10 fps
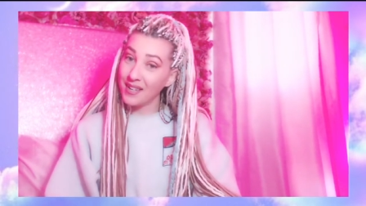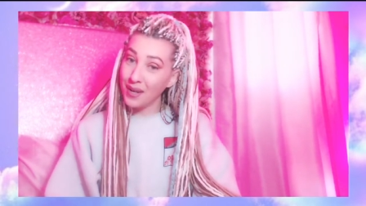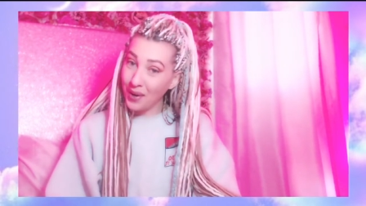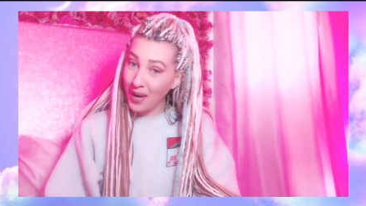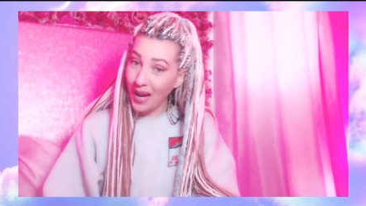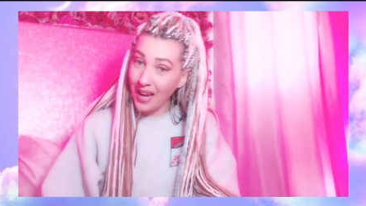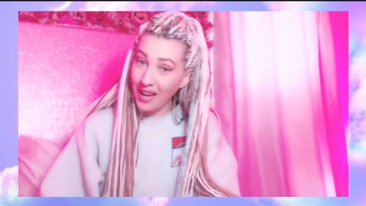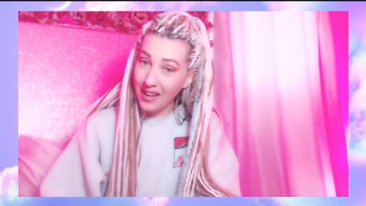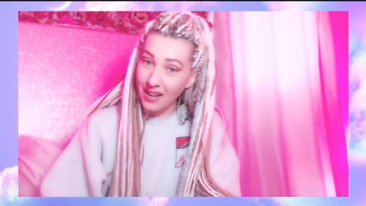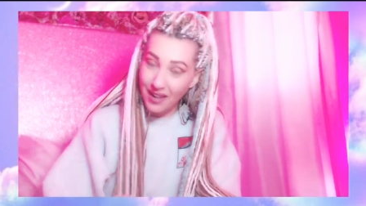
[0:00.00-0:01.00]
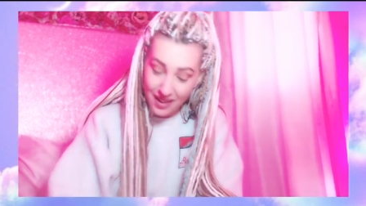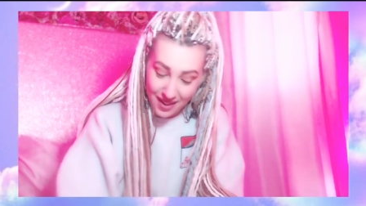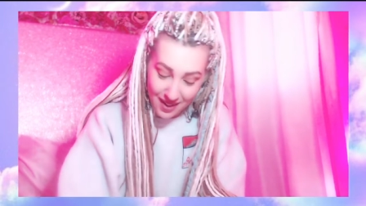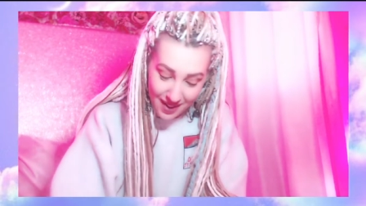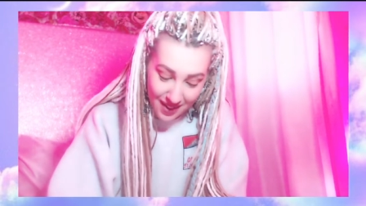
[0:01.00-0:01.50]
Okay.
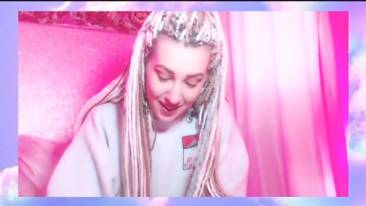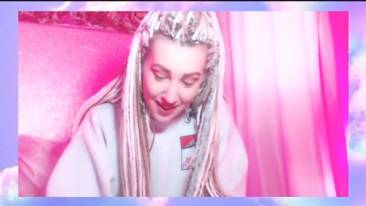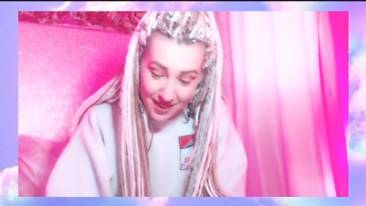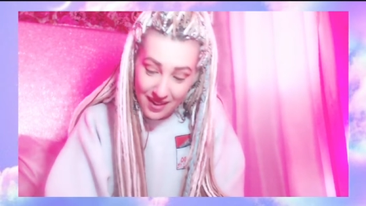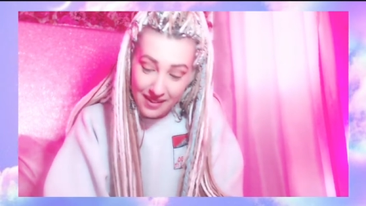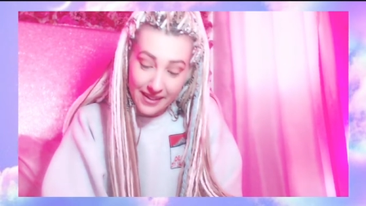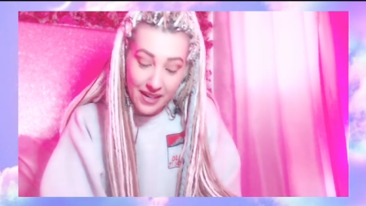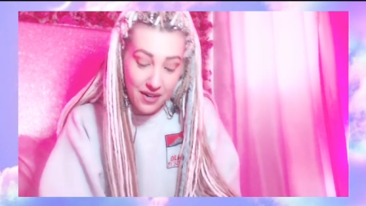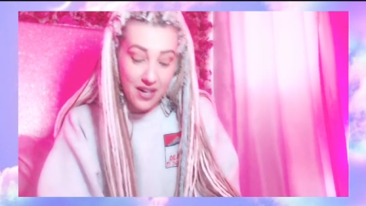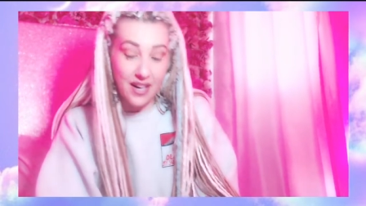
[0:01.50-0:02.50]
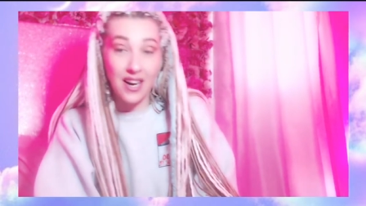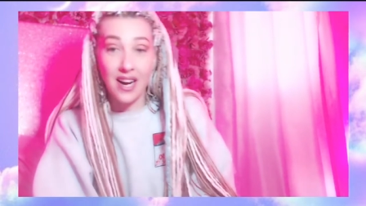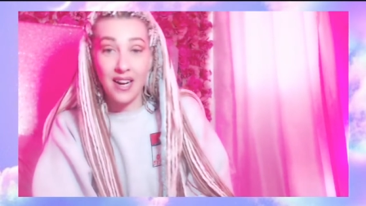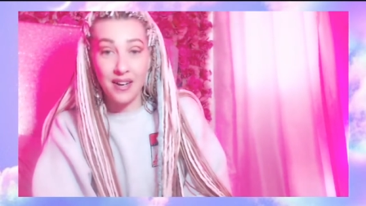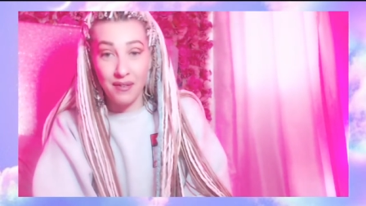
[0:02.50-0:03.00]
Leo got
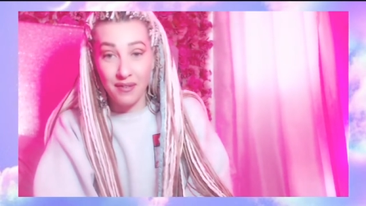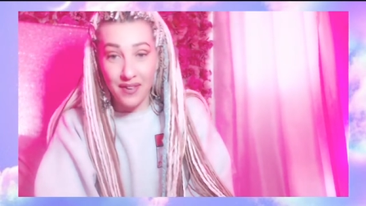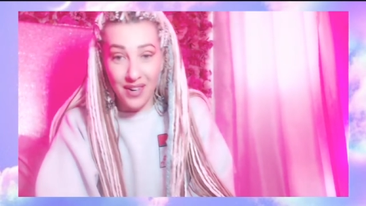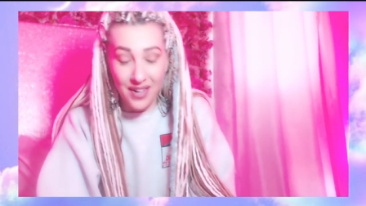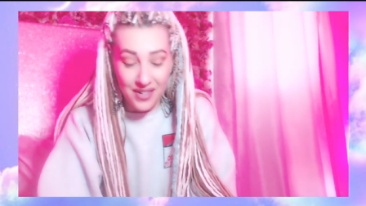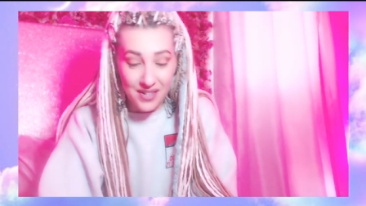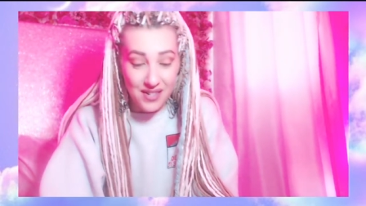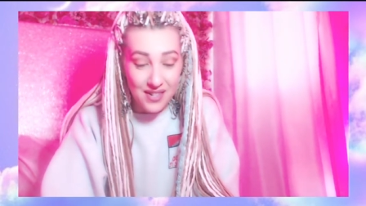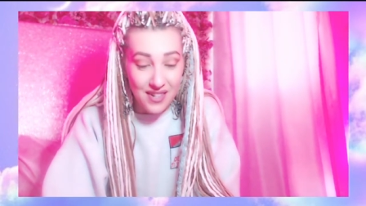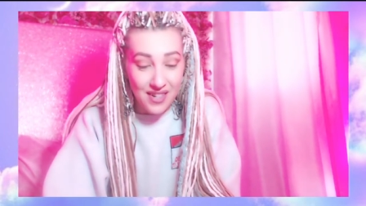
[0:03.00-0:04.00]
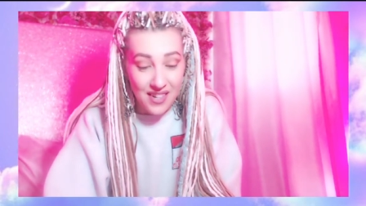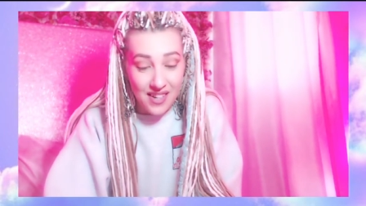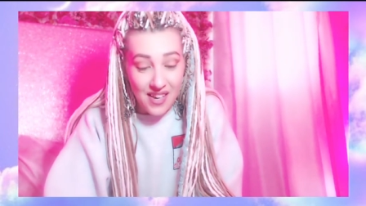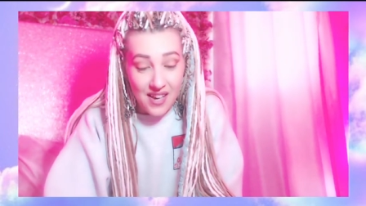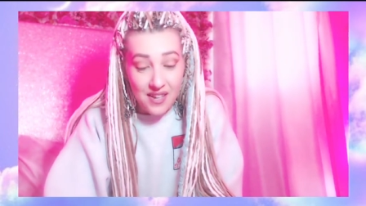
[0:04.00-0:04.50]
Gaia reversed.
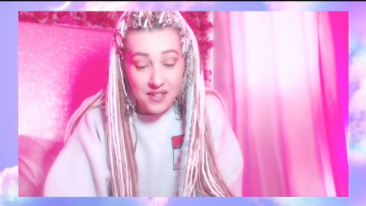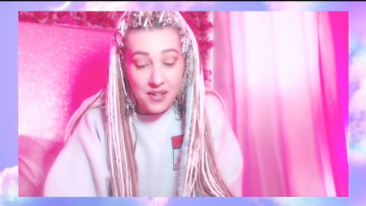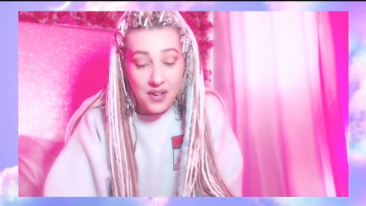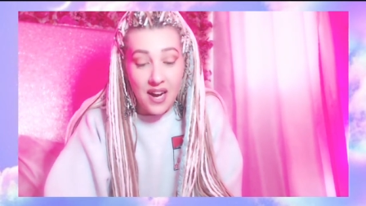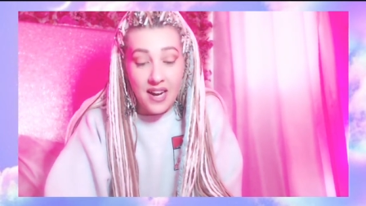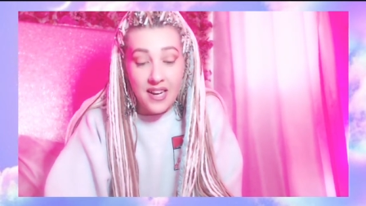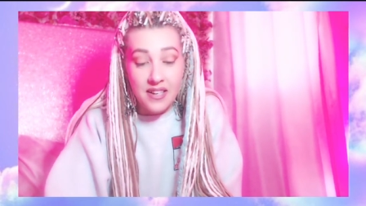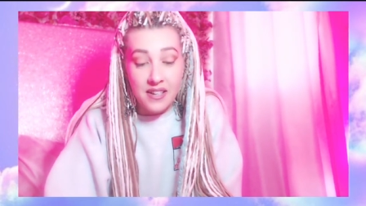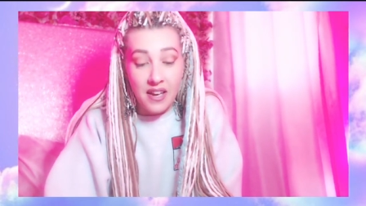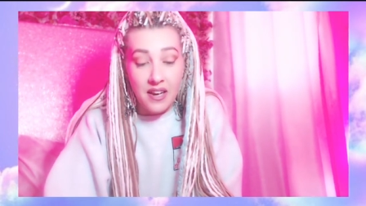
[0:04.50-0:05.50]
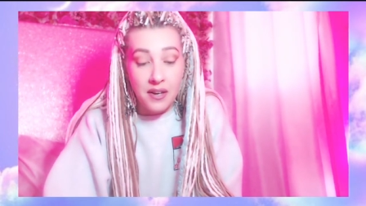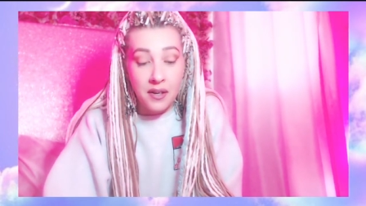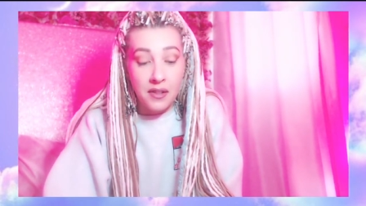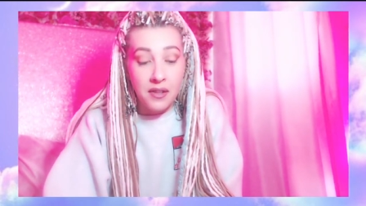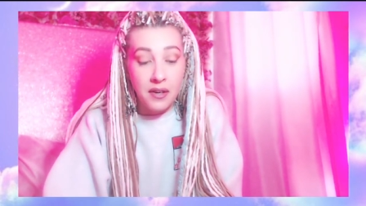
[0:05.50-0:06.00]
So Gaia, uh,
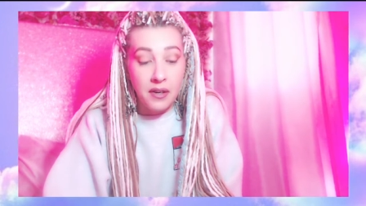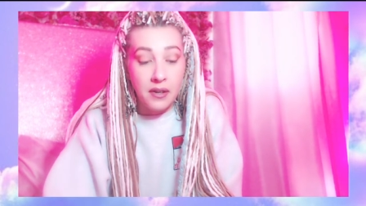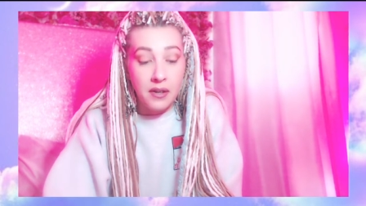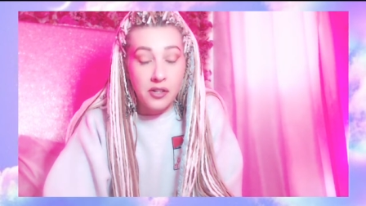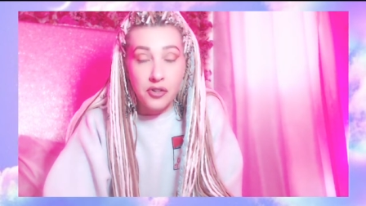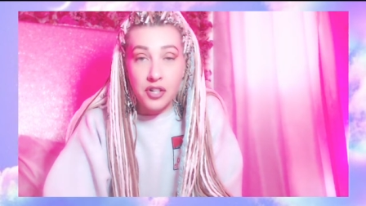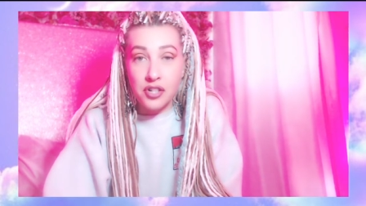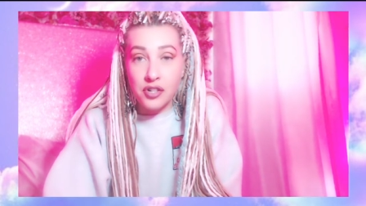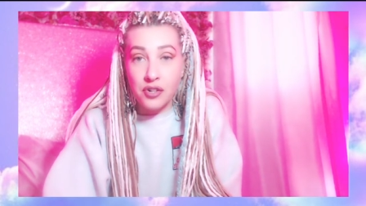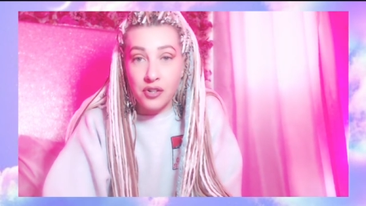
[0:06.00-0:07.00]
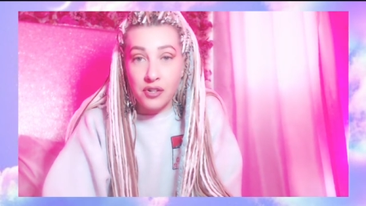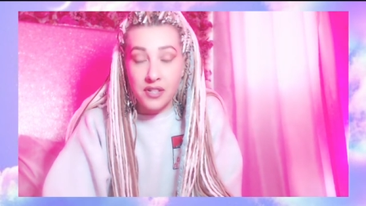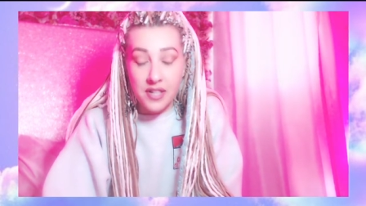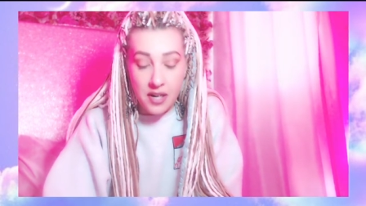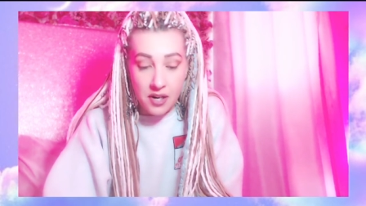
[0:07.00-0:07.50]
the traditional
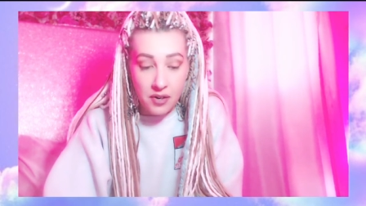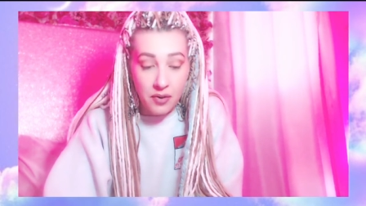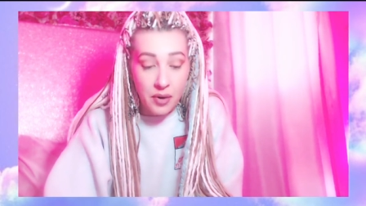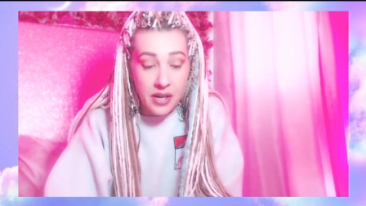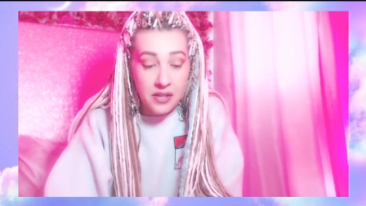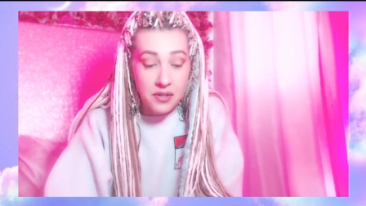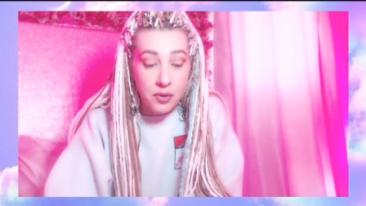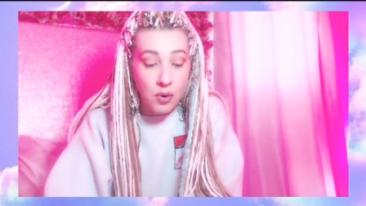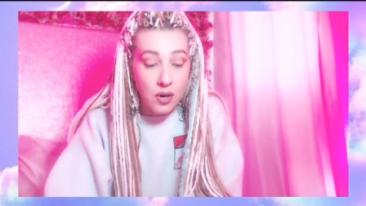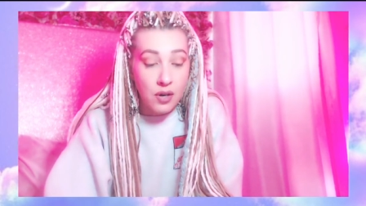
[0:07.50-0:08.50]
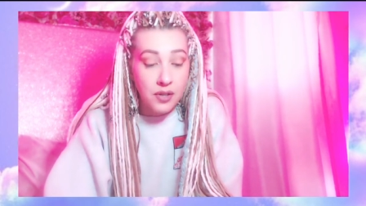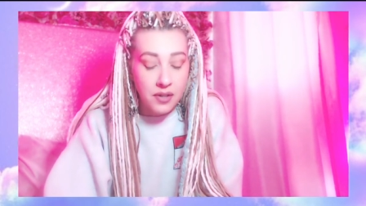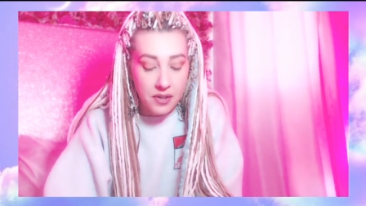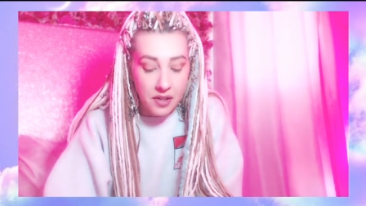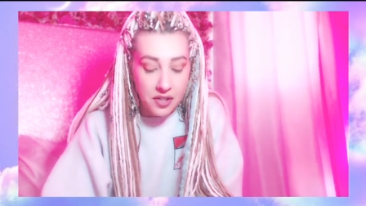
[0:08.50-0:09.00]
tarot, is the world.
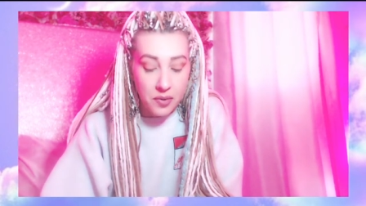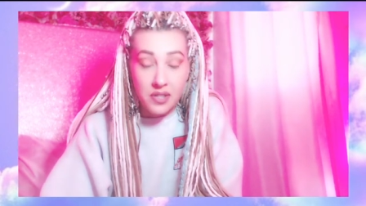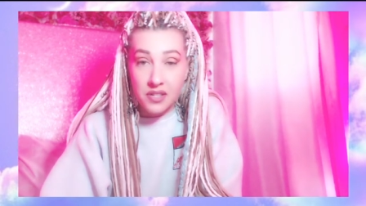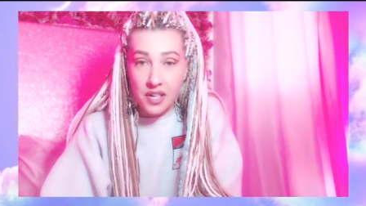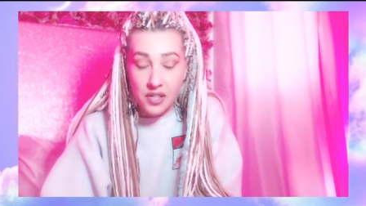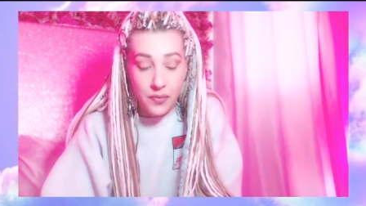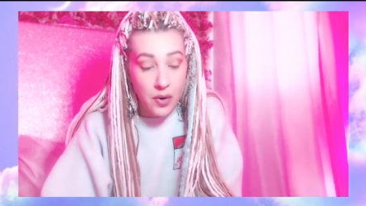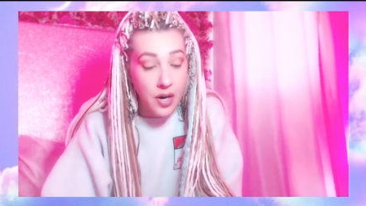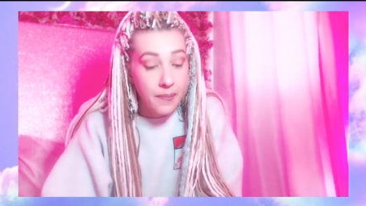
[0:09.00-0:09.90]
That's what it stands for.